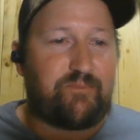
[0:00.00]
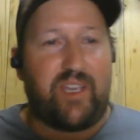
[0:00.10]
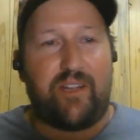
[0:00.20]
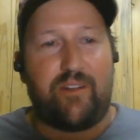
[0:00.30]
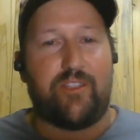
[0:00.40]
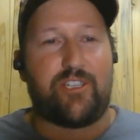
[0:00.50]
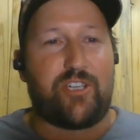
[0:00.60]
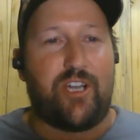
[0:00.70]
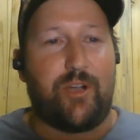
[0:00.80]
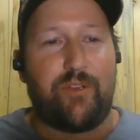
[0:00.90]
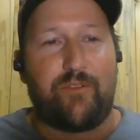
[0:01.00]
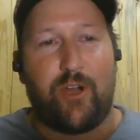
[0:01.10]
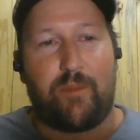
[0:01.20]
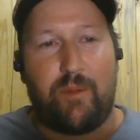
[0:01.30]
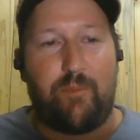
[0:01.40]
And on the show, we've
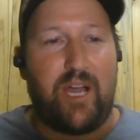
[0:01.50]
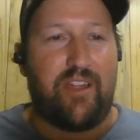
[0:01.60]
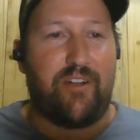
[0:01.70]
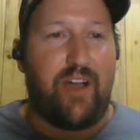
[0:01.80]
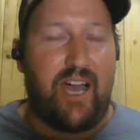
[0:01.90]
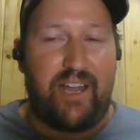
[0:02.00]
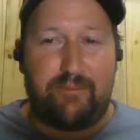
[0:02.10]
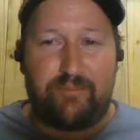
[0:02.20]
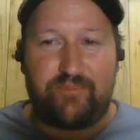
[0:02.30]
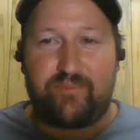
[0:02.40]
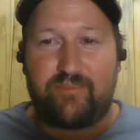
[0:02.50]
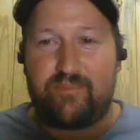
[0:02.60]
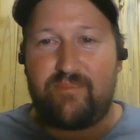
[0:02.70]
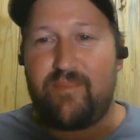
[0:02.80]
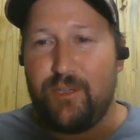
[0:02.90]
got my brother Ryan,
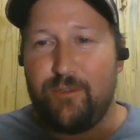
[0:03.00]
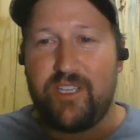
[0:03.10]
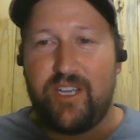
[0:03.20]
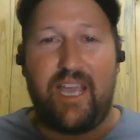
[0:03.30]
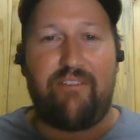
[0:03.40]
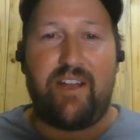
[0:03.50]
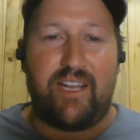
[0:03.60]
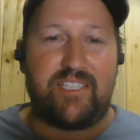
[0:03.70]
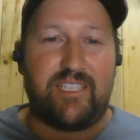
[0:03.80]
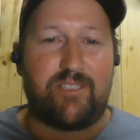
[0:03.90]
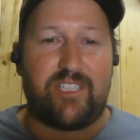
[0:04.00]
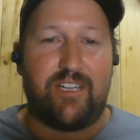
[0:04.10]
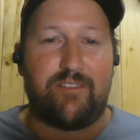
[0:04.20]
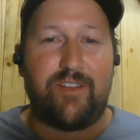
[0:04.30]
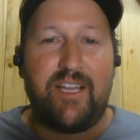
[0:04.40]
who's an avid hunter
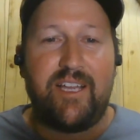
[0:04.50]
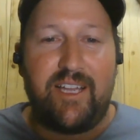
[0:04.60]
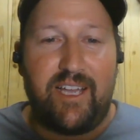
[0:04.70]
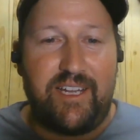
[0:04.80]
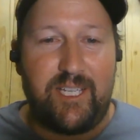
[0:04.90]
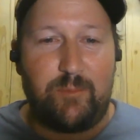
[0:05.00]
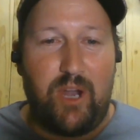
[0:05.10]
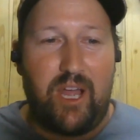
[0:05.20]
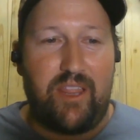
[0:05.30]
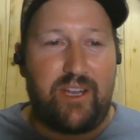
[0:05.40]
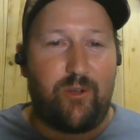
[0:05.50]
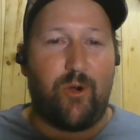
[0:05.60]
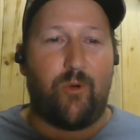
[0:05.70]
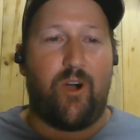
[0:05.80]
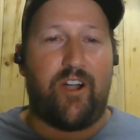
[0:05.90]
himself, and his
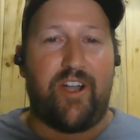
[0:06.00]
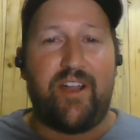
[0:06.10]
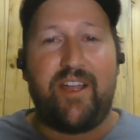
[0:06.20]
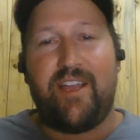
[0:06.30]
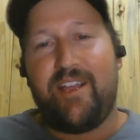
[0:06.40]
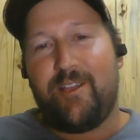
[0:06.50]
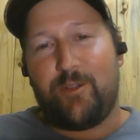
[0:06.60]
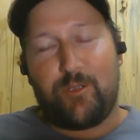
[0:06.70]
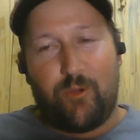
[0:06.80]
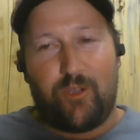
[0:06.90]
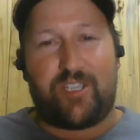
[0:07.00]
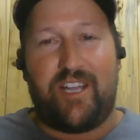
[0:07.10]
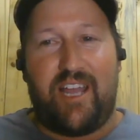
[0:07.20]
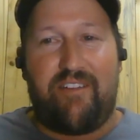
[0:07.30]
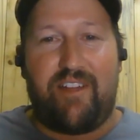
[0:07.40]
brother-in-law Warren, who's also an avid